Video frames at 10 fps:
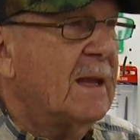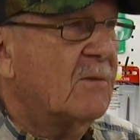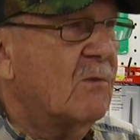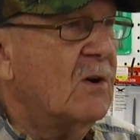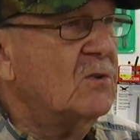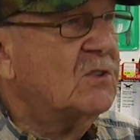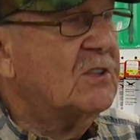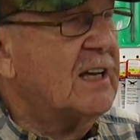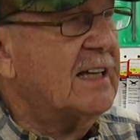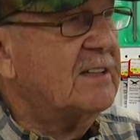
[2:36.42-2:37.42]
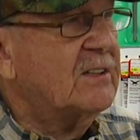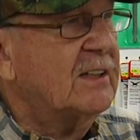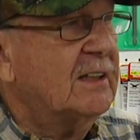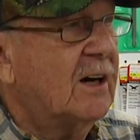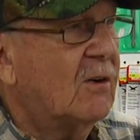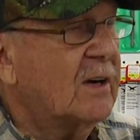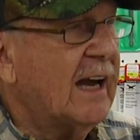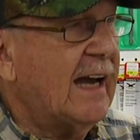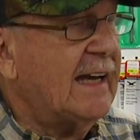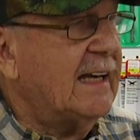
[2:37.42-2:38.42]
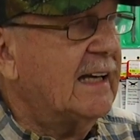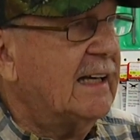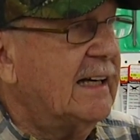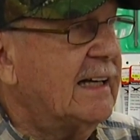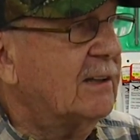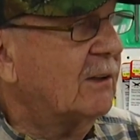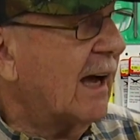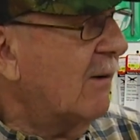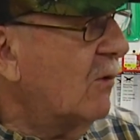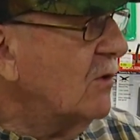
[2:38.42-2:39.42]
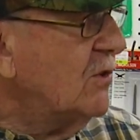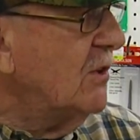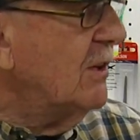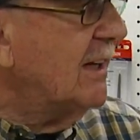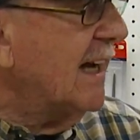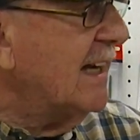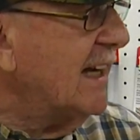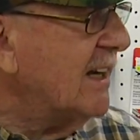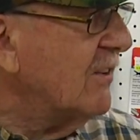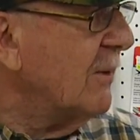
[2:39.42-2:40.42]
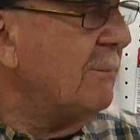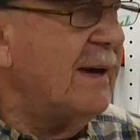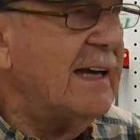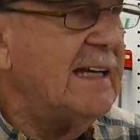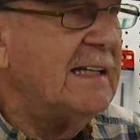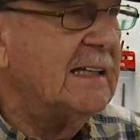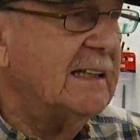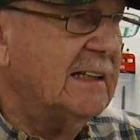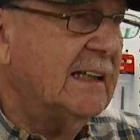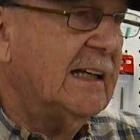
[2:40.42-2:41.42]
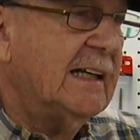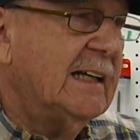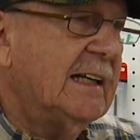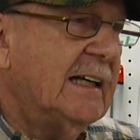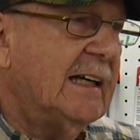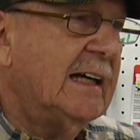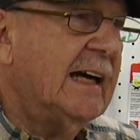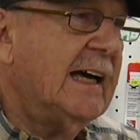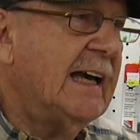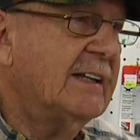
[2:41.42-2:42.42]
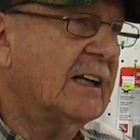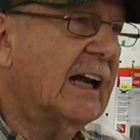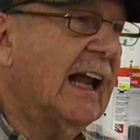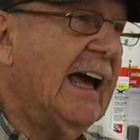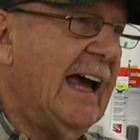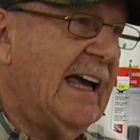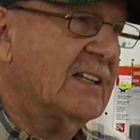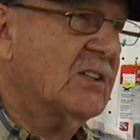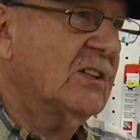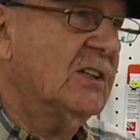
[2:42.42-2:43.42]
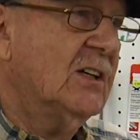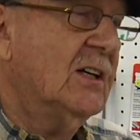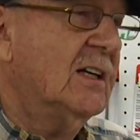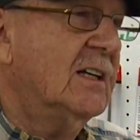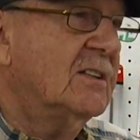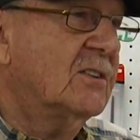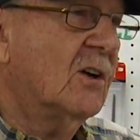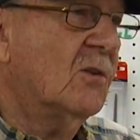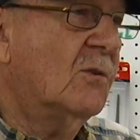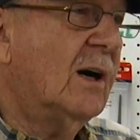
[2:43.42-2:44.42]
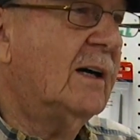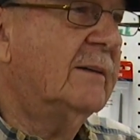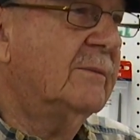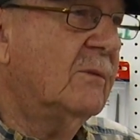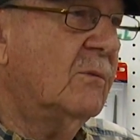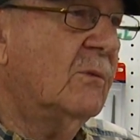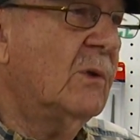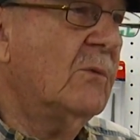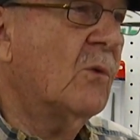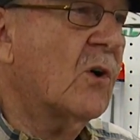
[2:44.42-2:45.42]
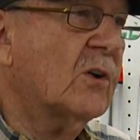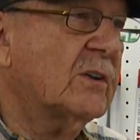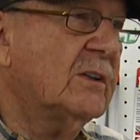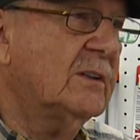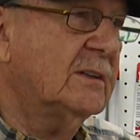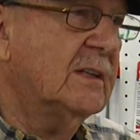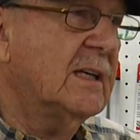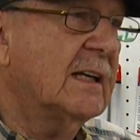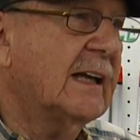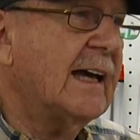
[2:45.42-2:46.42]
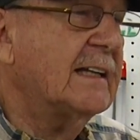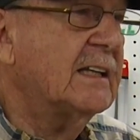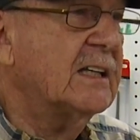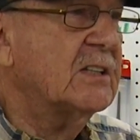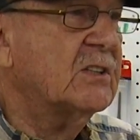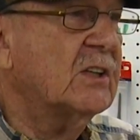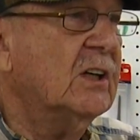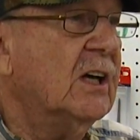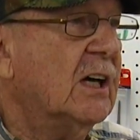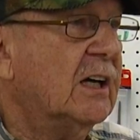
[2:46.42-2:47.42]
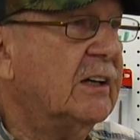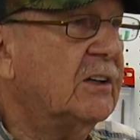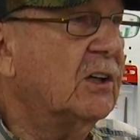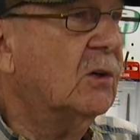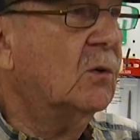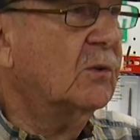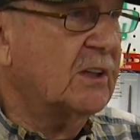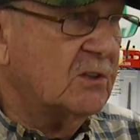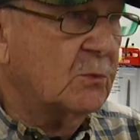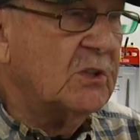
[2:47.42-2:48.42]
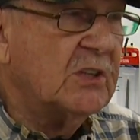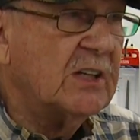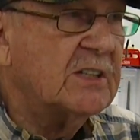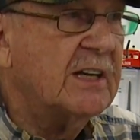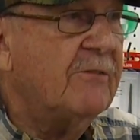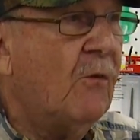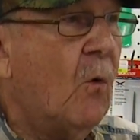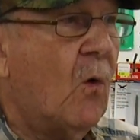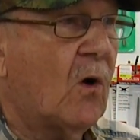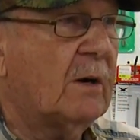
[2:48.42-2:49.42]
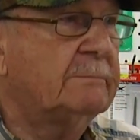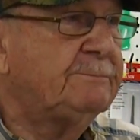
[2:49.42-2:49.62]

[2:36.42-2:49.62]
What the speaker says: Roach says, okay, Hill, I want you to take care of the paint and the glass. So we worked like this until, this was '64.